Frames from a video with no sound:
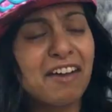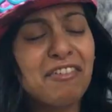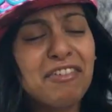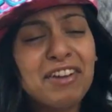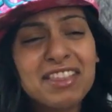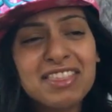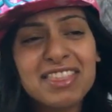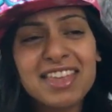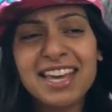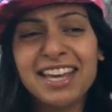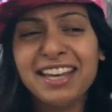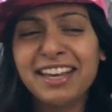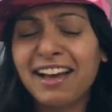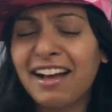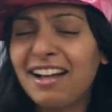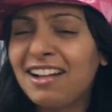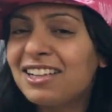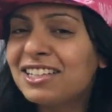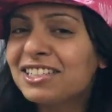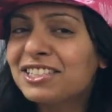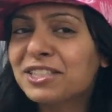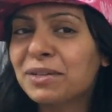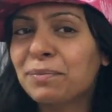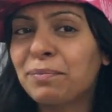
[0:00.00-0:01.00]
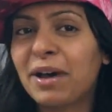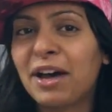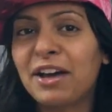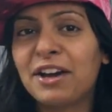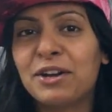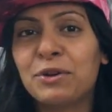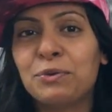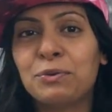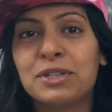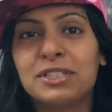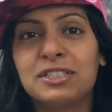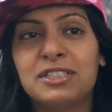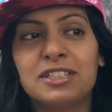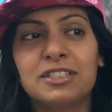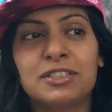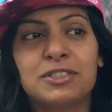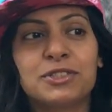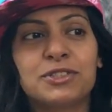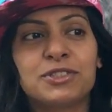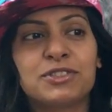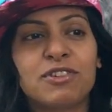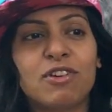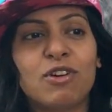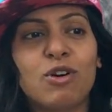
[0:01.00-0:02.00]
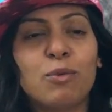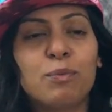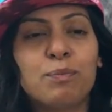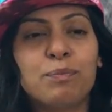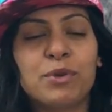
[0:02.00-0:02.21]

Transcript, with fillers: Everything else about it was just so